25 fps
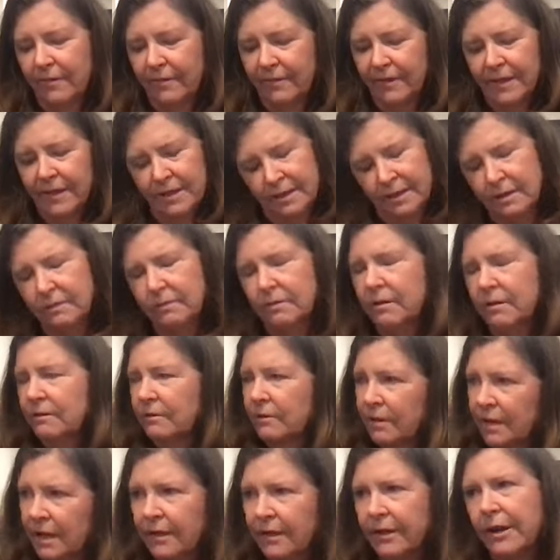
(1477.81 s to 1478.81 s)
this is
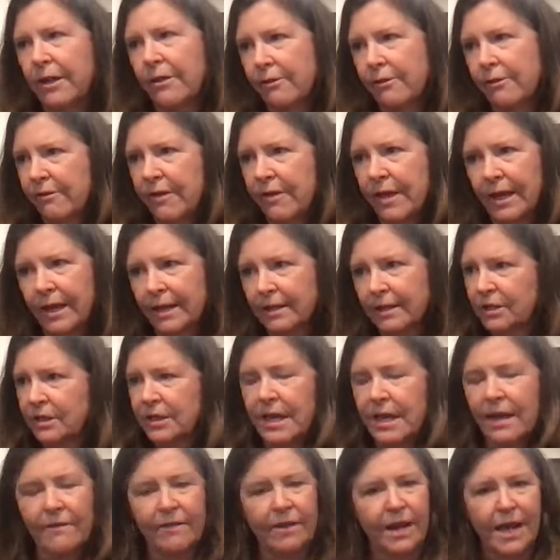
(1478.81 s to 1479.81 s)
another thing I
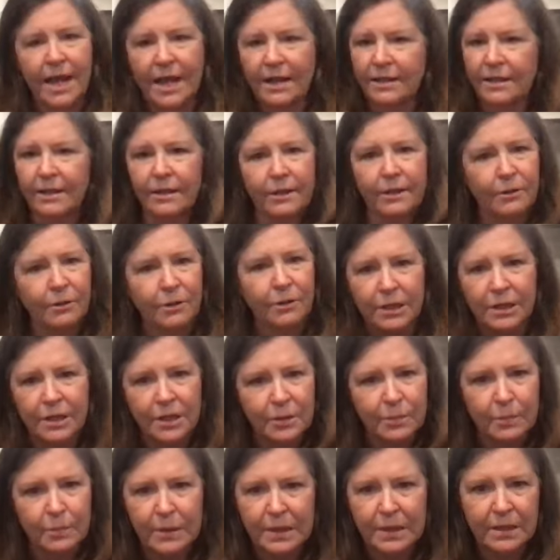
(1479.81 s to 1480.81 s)
just haven't had to do because
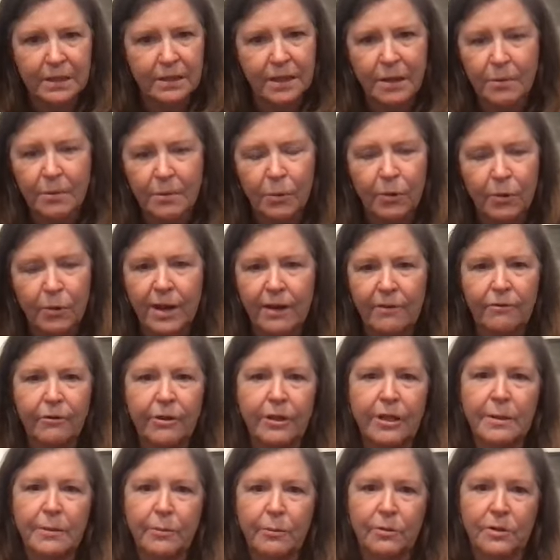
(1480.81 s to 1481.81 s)
it's been summer and I
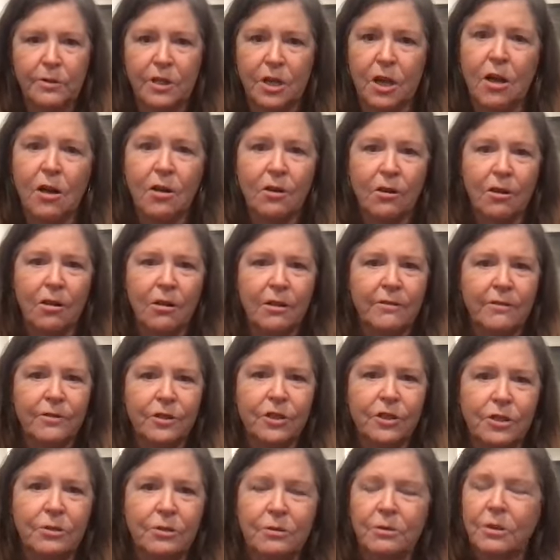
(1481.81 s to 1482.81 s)
really was gone all of
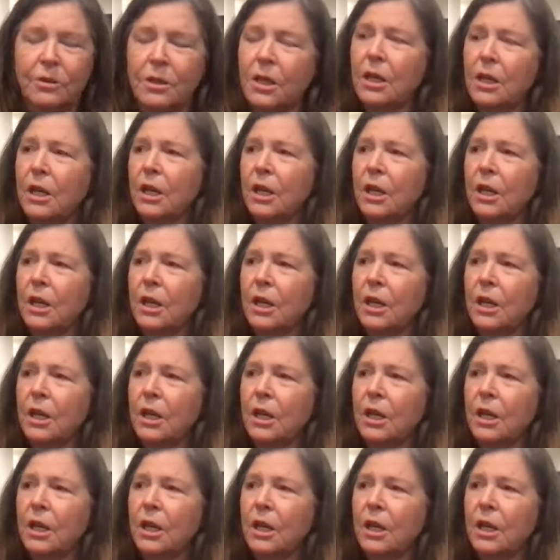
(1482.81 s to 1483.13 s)
June,